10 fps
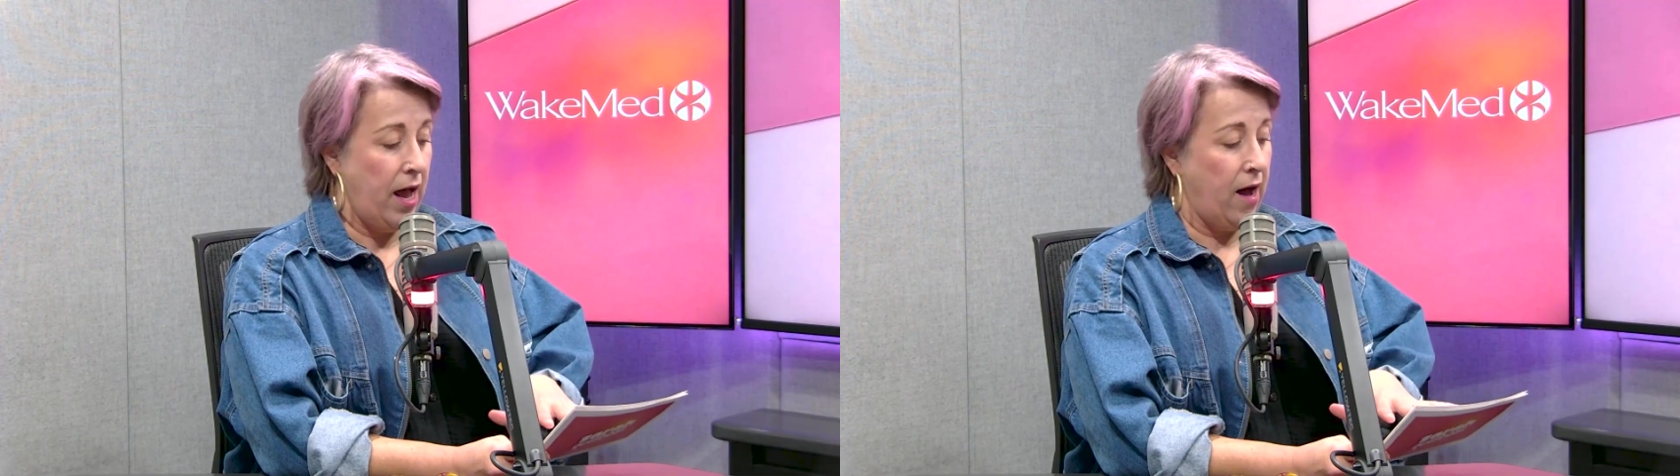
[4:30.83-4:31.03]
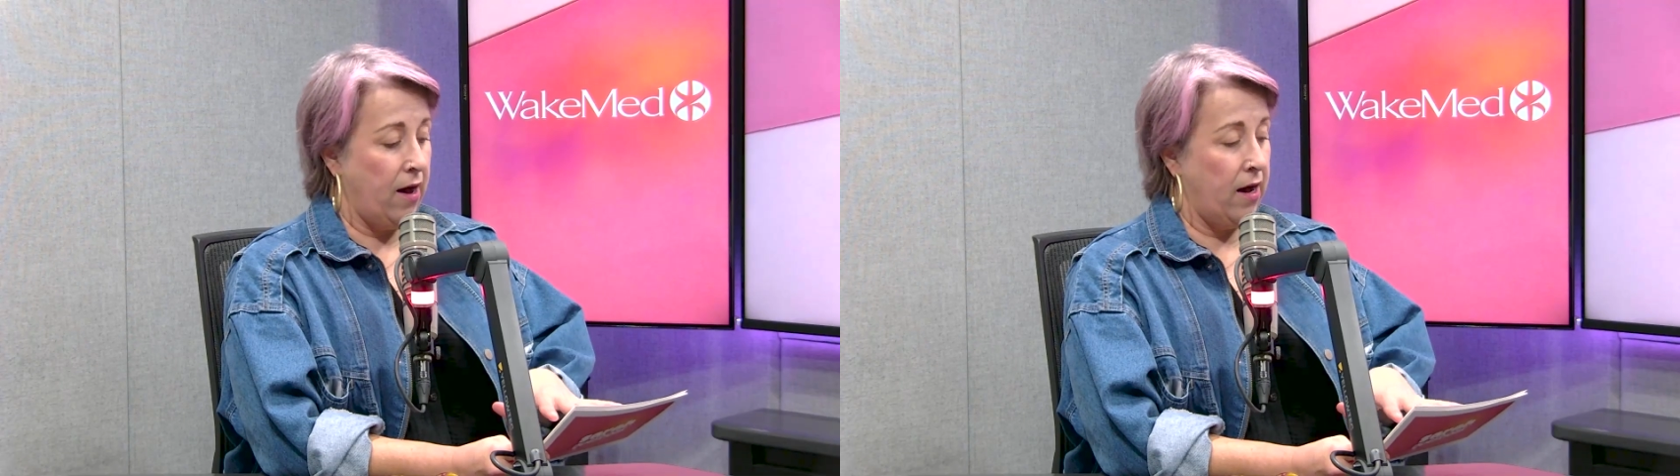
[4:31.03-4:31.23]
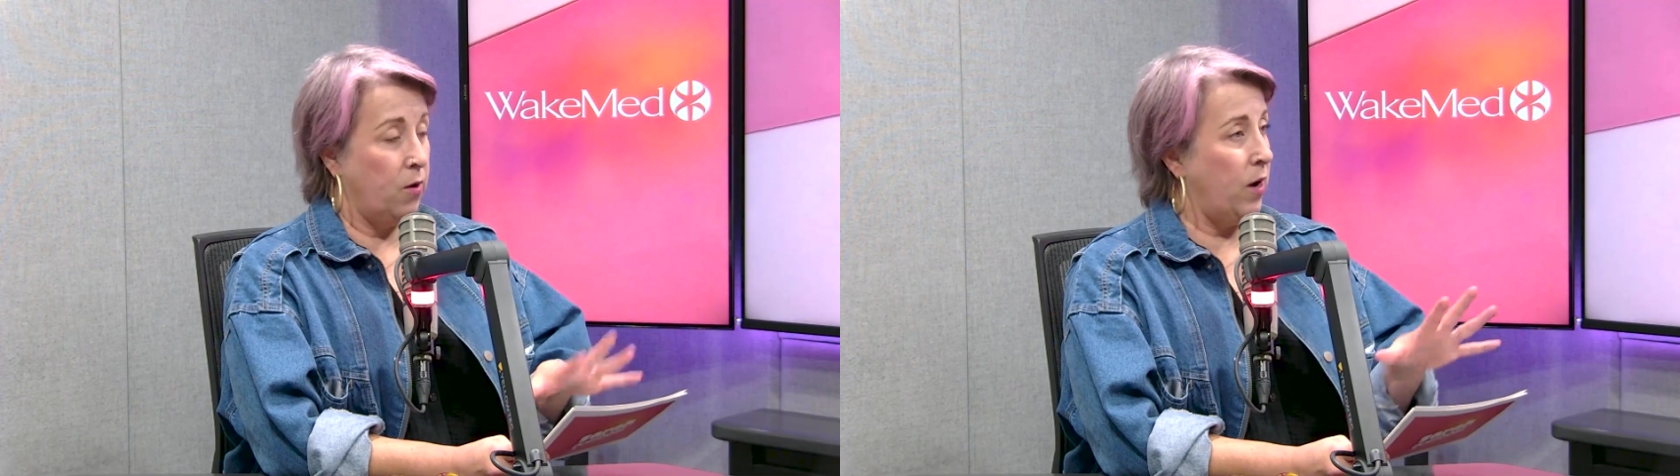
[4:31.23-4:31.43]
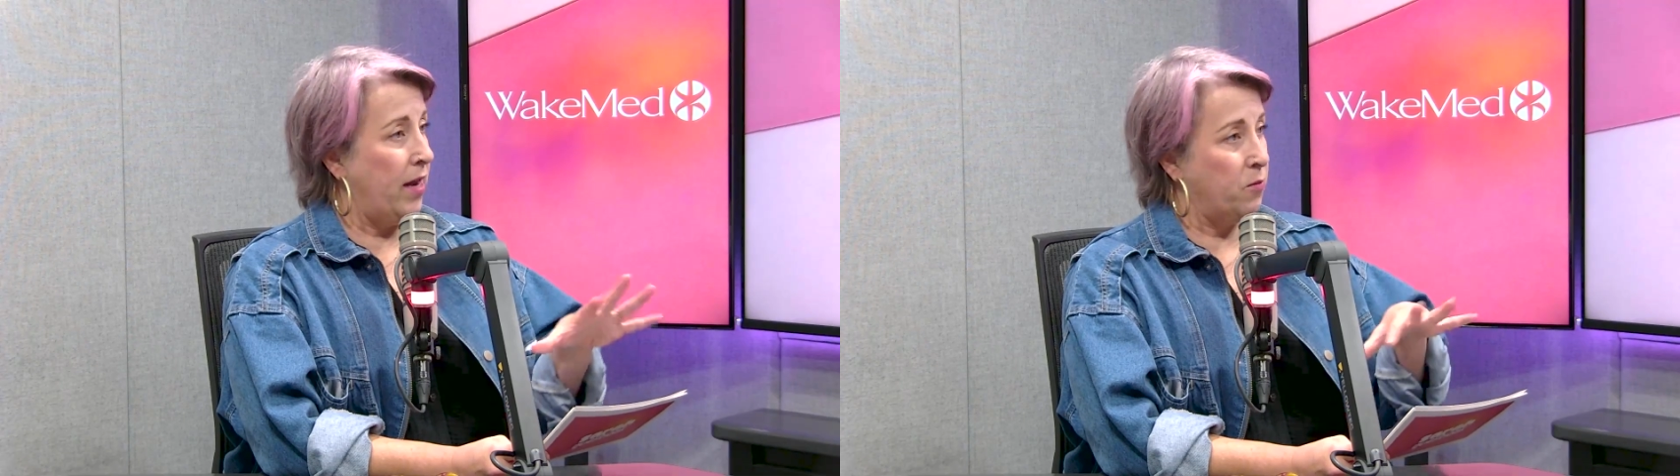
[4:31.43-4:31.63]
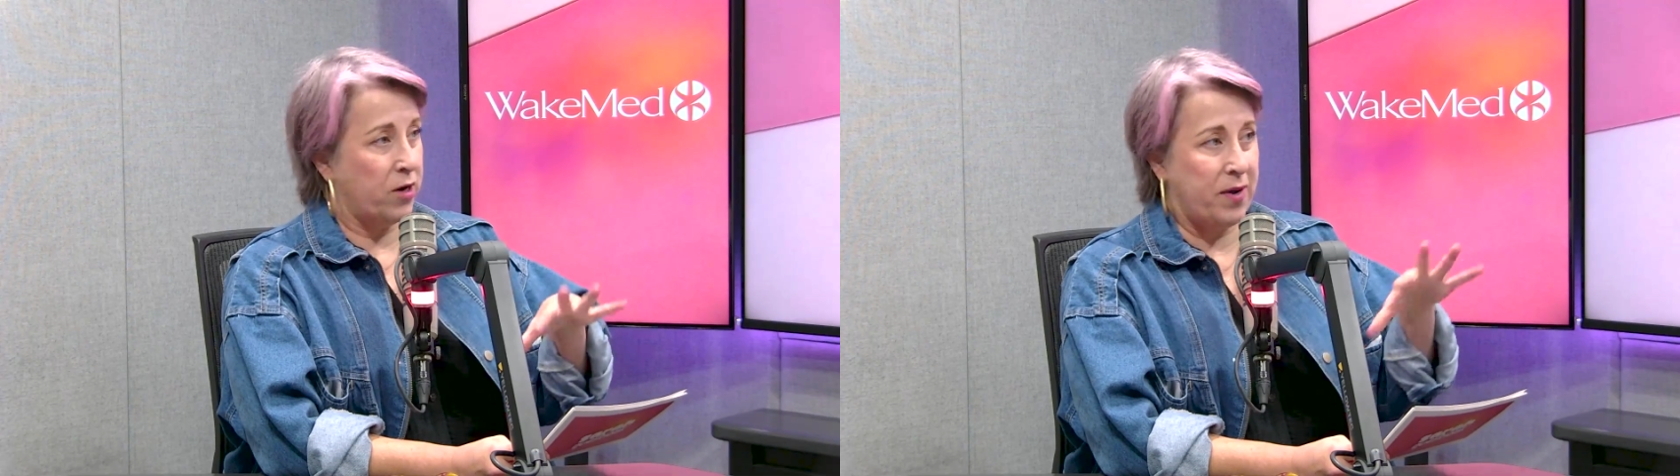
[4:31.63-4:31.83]

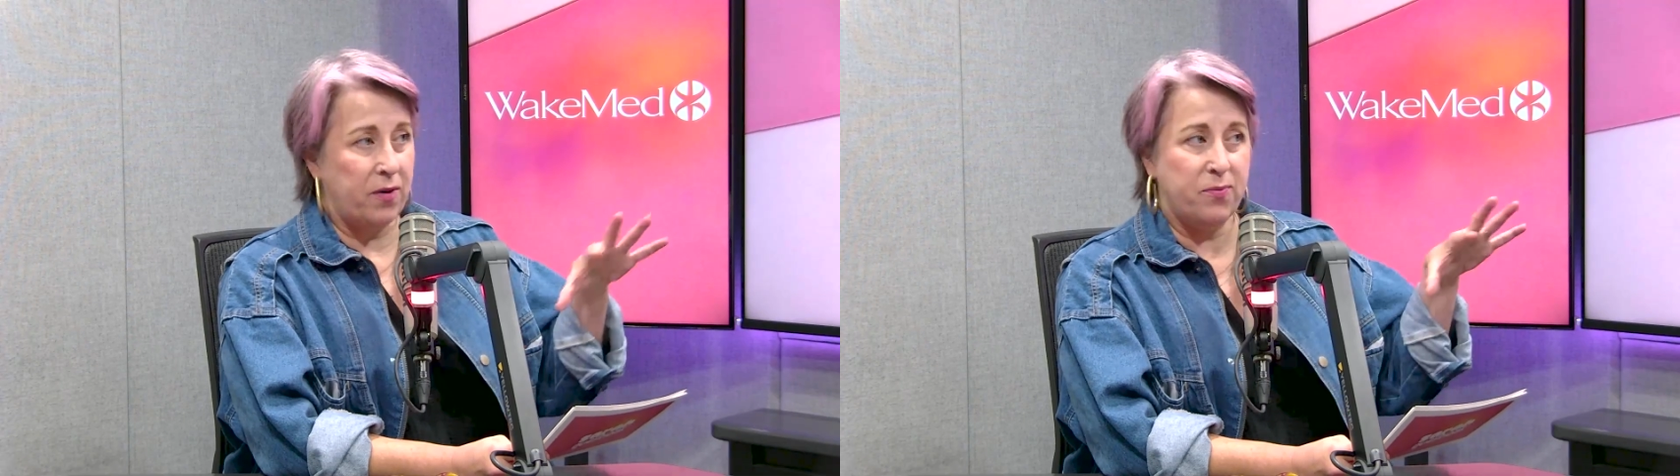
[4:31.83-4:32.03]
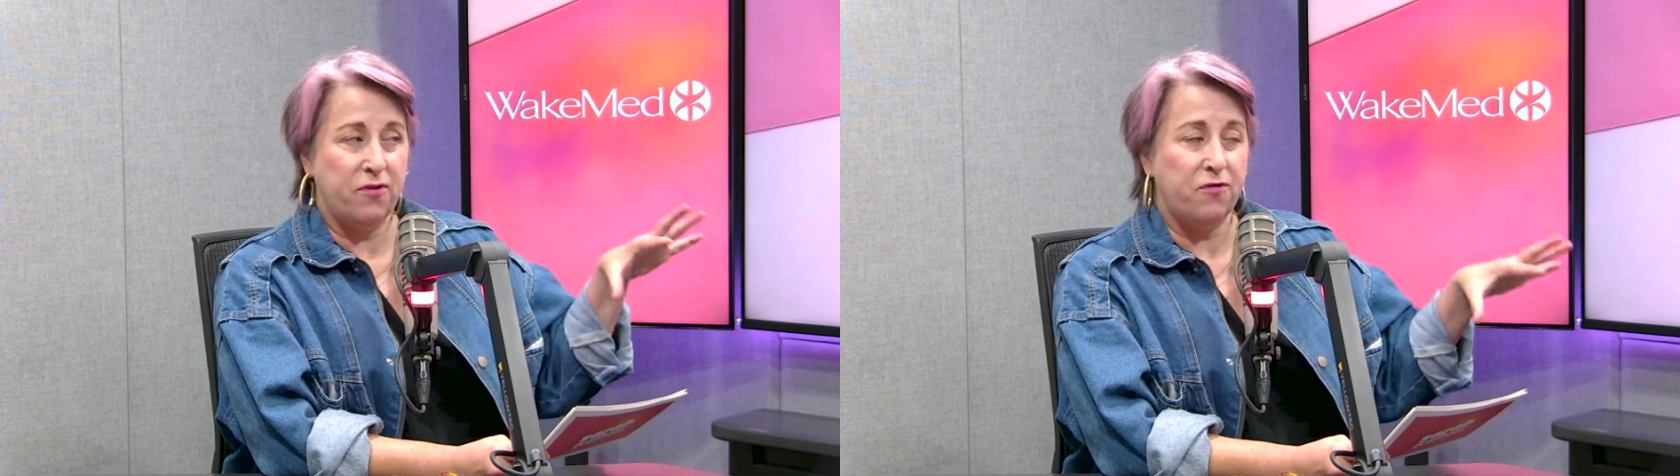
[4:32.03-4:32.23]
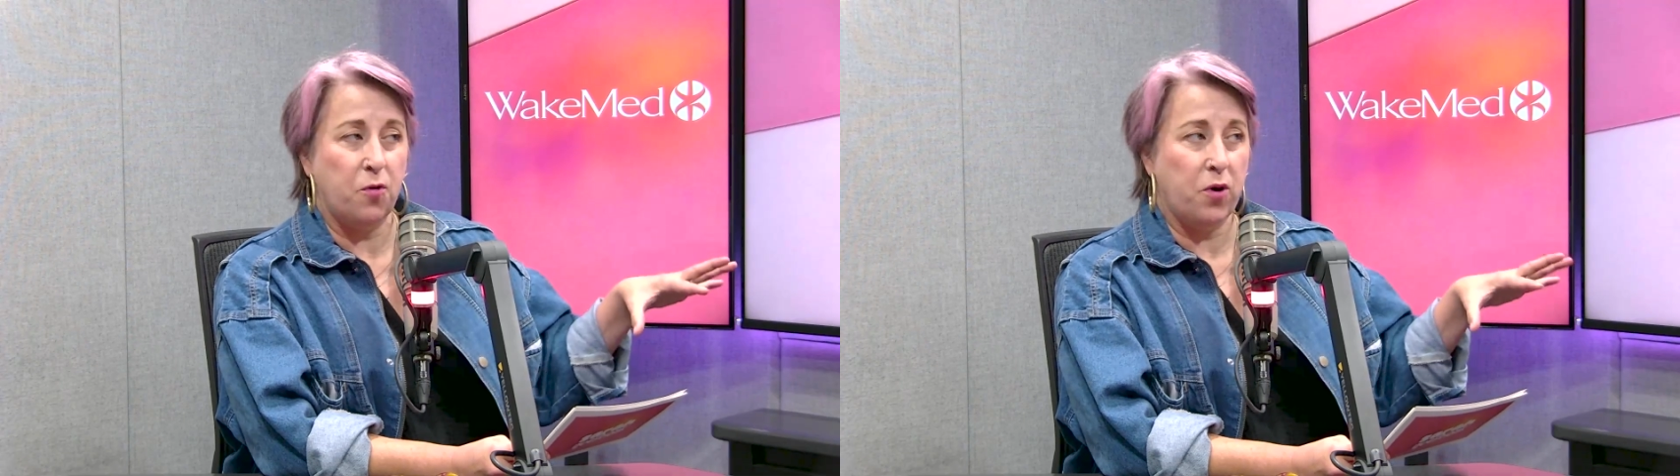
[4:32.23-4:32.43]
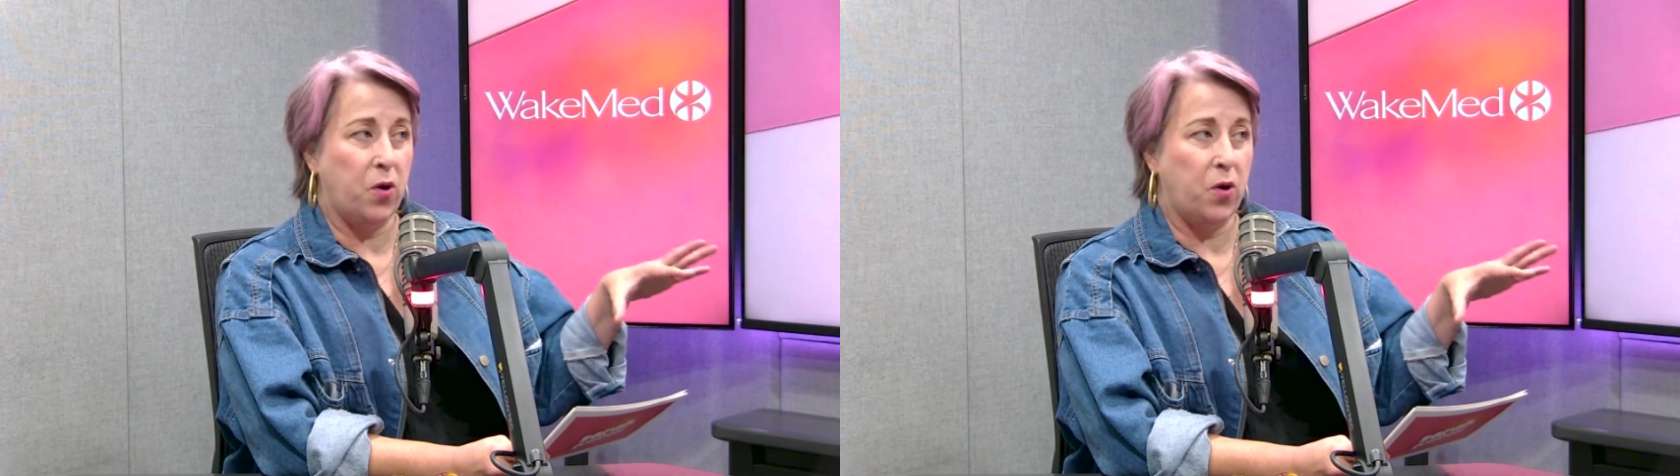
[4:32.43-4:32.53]
And what about before